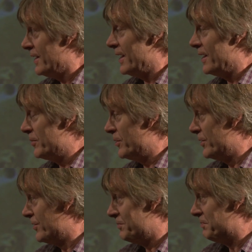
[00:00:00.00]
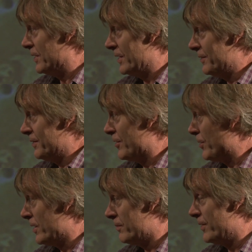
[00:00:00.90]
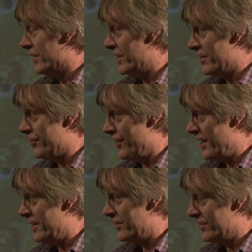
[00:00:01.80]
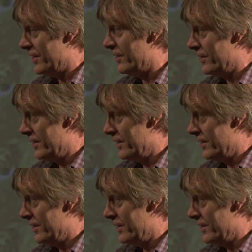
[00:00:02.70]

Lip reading: Alma was, a dear friend. So